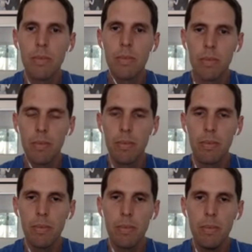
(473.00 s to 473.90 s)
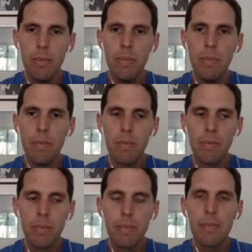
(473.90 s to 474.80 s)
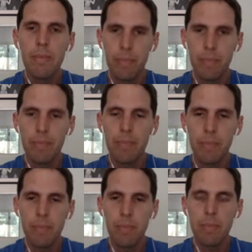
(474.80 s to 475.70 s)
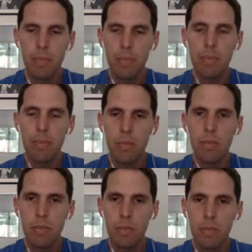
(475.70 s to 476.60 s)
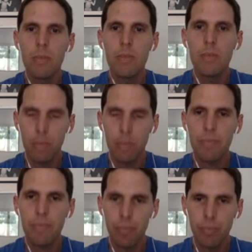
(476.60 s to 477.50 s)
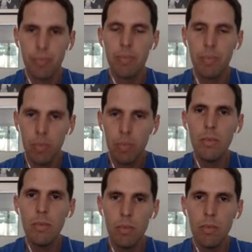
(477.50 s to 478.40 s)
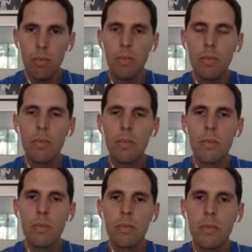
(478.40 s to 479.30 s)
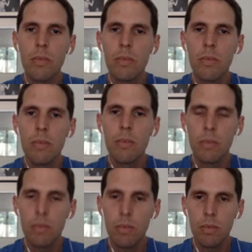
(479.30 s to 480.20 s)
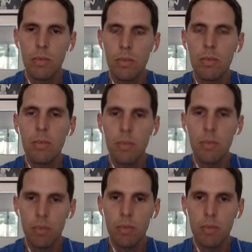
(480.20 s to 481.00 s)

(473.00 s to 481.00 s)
(not speaking)